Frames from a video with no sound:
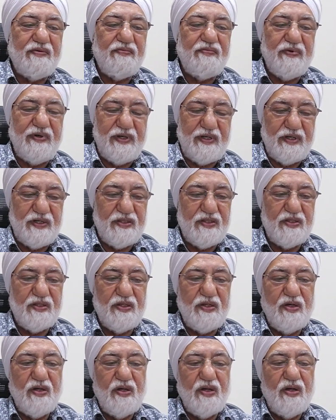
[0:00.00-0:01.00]
figures
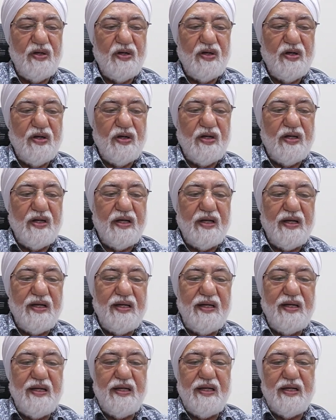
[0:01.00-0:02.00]

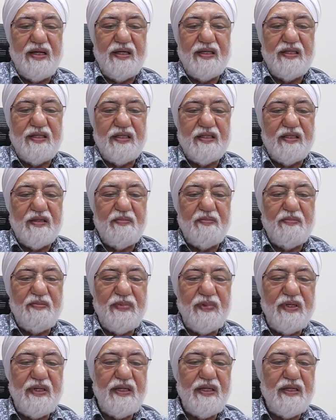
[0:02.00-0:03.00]
indicate that the
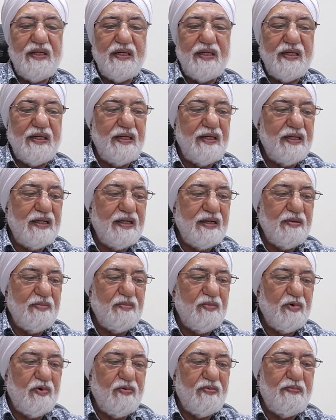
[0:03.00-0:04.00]
mean
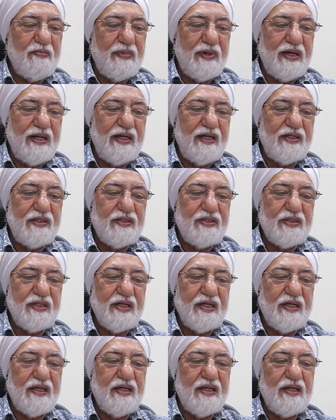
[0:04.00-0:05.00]
income of Malays
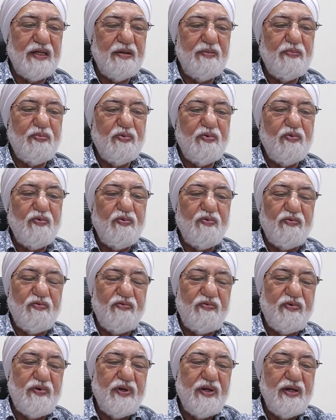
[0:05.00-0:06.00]
had
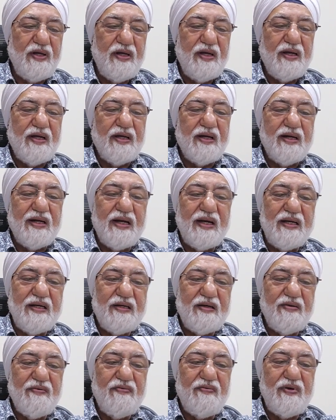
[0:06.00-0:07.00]
improved
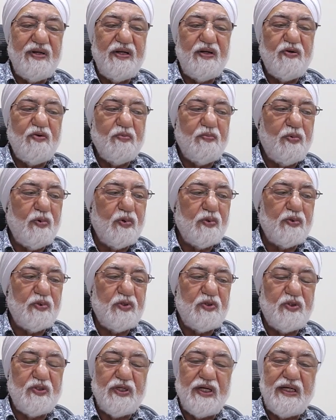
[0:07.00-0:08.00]
relatively to
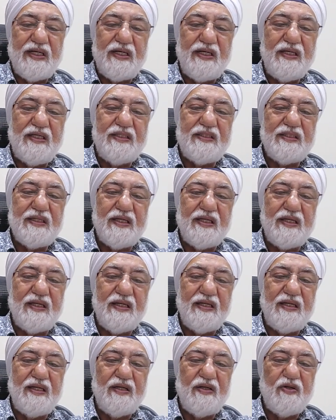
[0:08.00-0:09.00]
both Chinese and
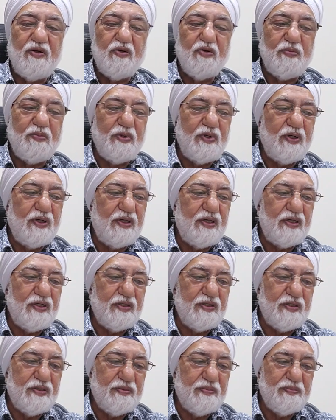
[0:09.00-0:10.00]
Indian
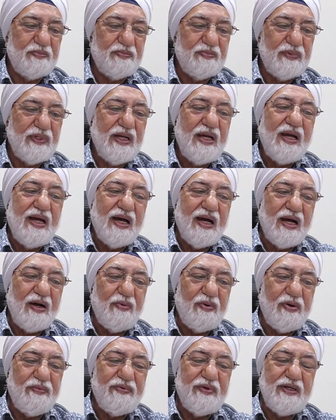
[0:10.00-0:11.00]
communities.
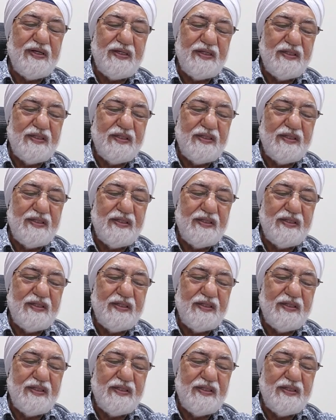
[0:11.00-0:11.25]
However,